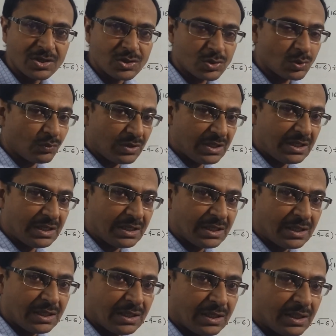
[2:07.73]
So
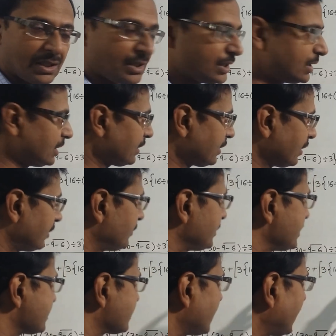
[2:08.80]
we term
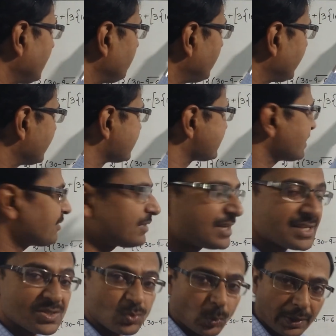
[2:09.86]
this 9 minus 7
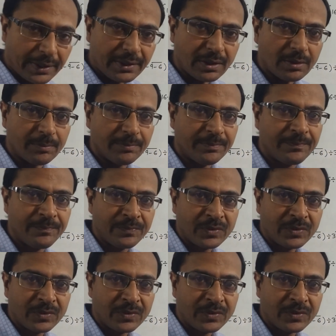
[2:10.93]
as one term.